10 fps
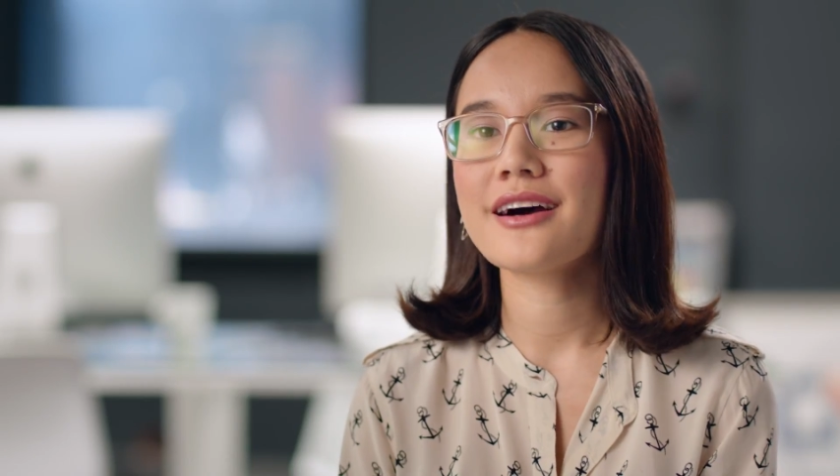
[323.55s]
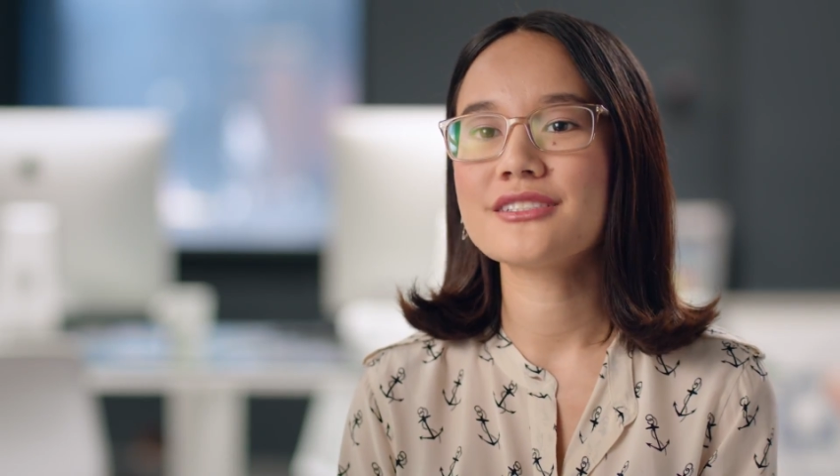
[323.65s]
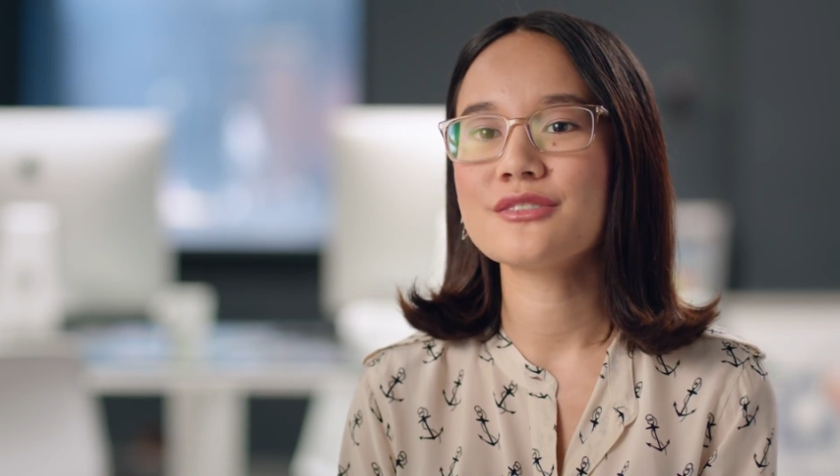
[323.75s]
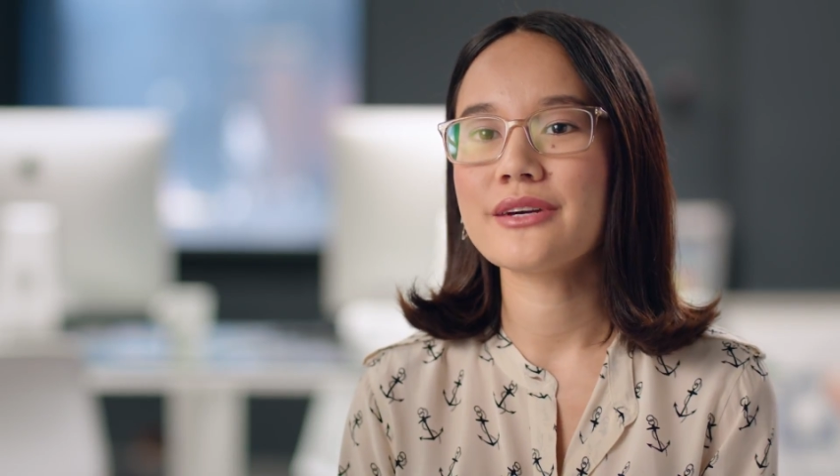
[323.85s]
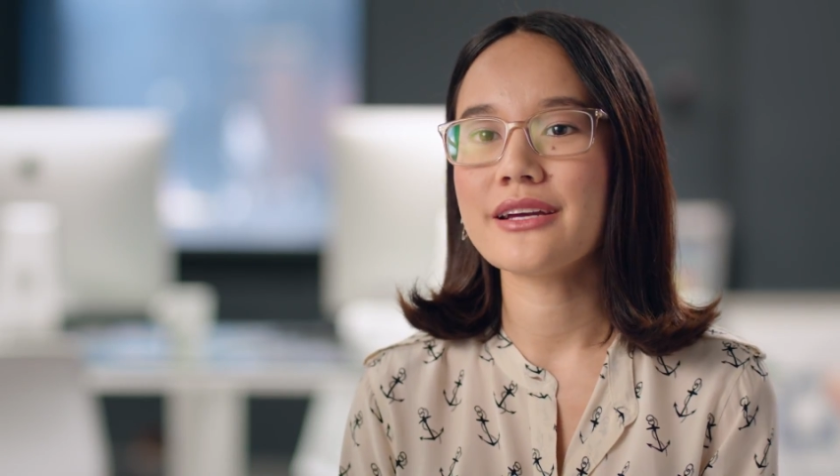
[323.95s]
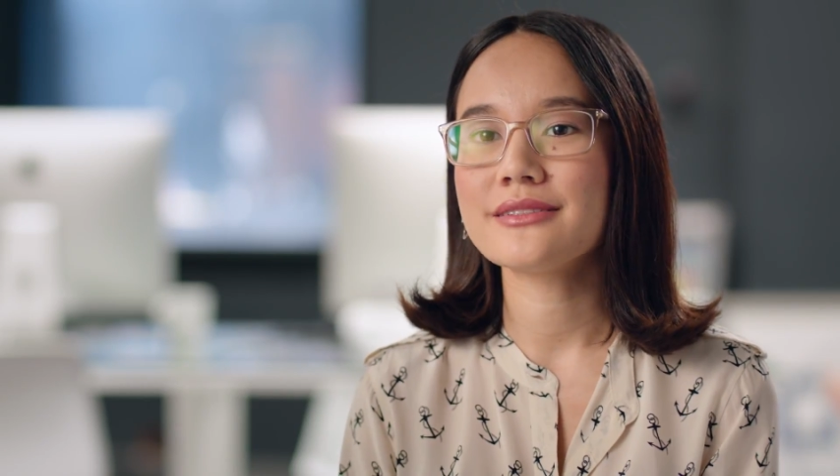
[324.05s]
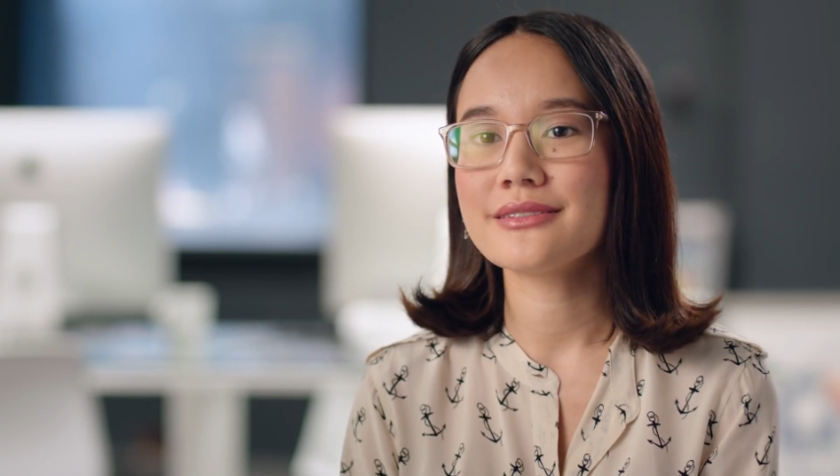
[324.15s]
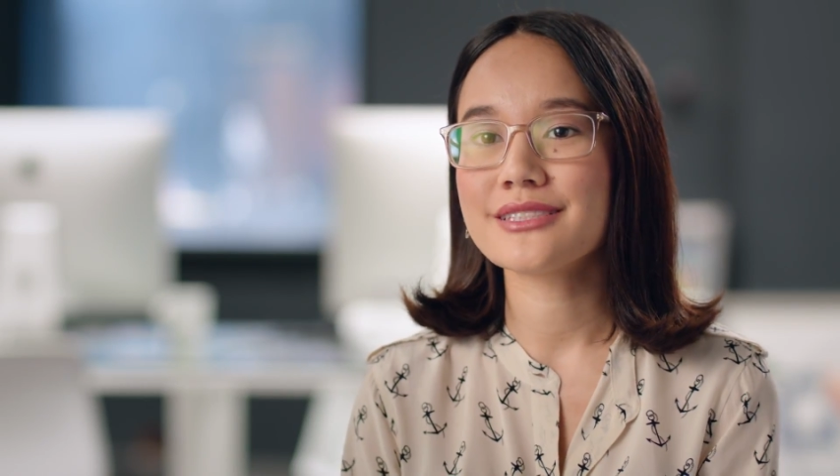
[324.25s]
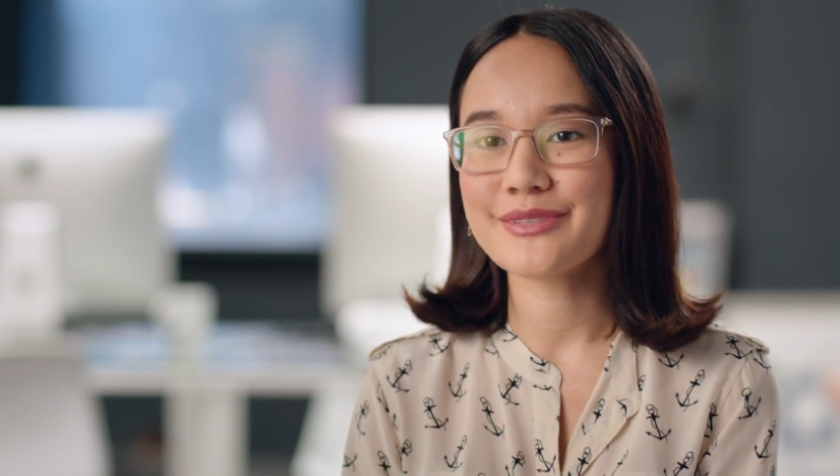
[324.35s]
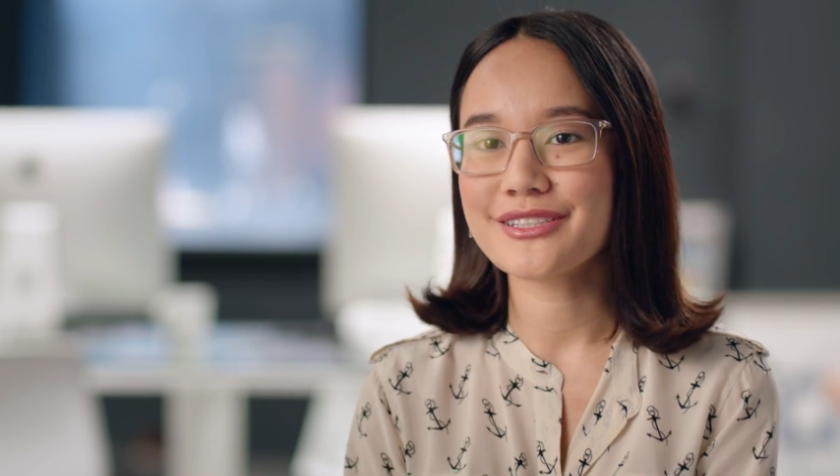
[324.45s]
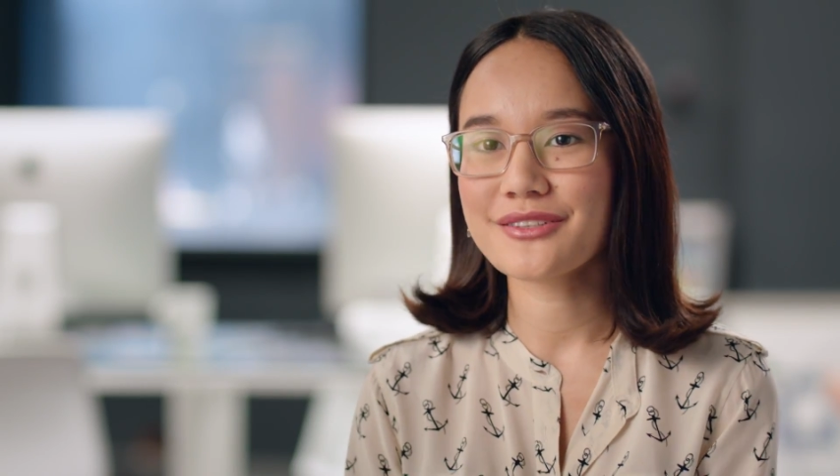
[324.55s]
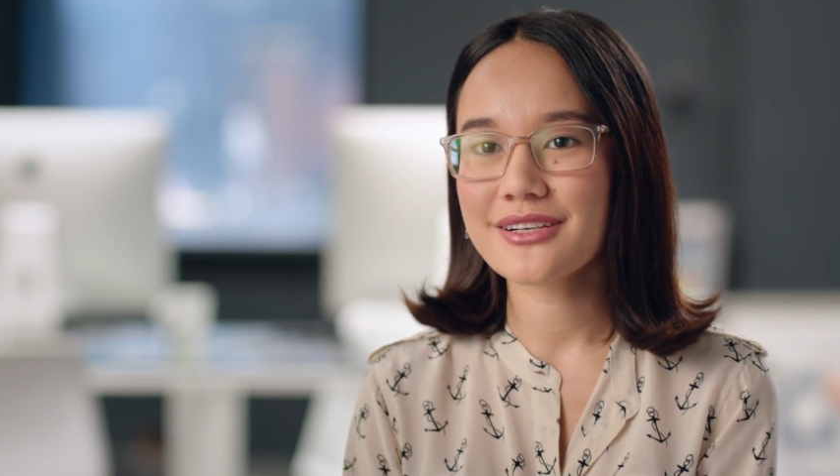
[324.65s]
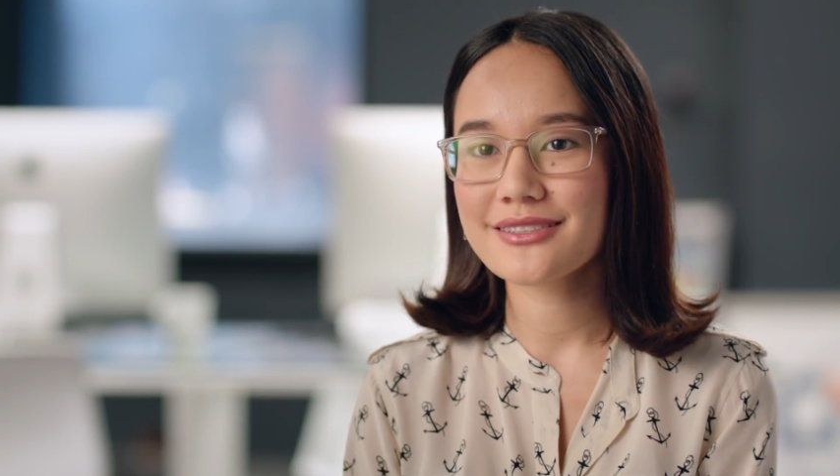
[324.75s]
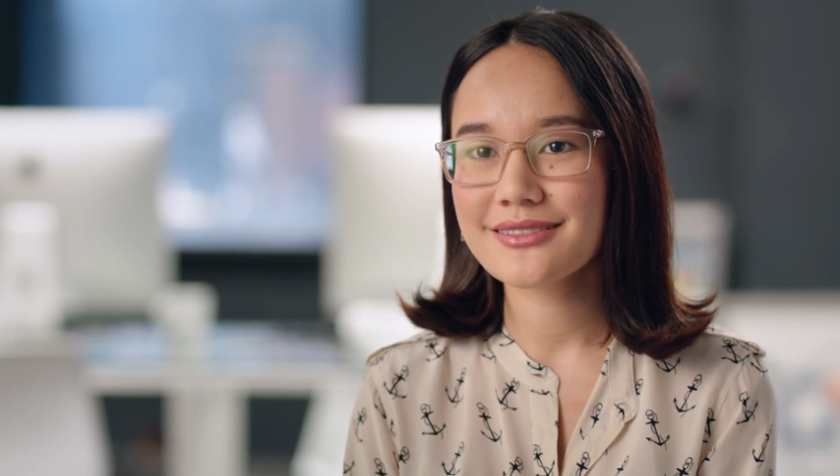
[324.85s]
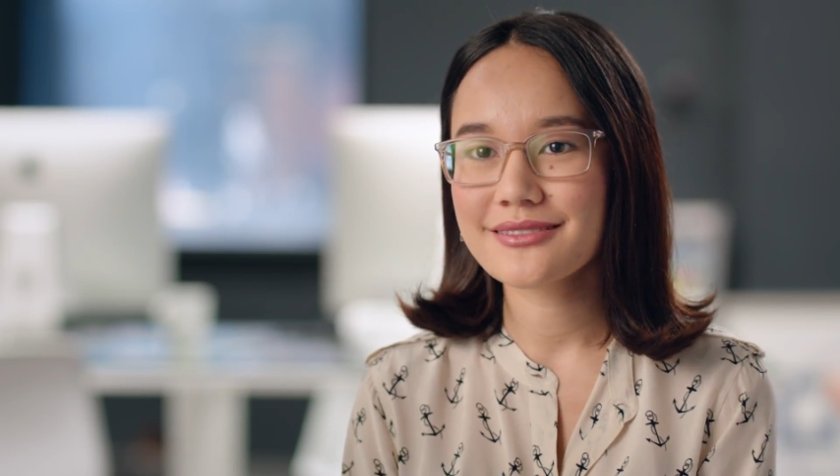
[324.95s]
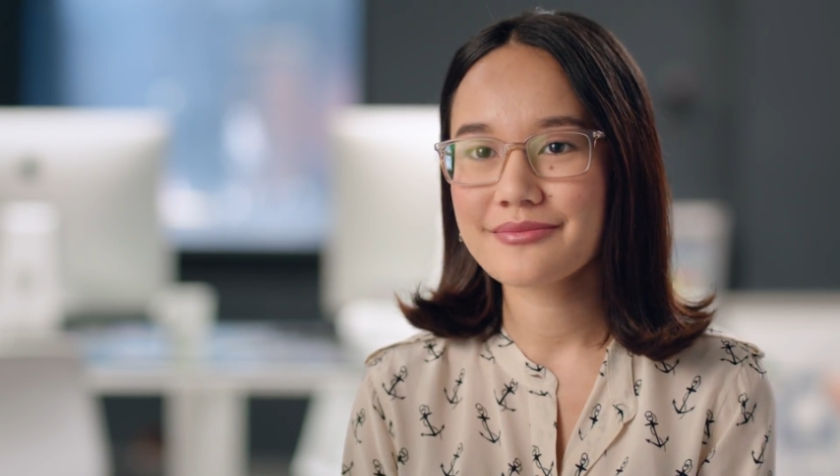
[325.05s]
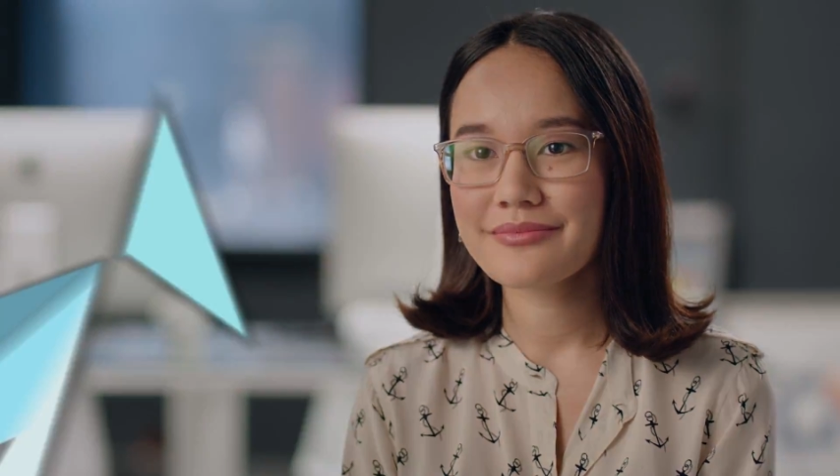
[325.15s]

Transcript: has a way to speak to us.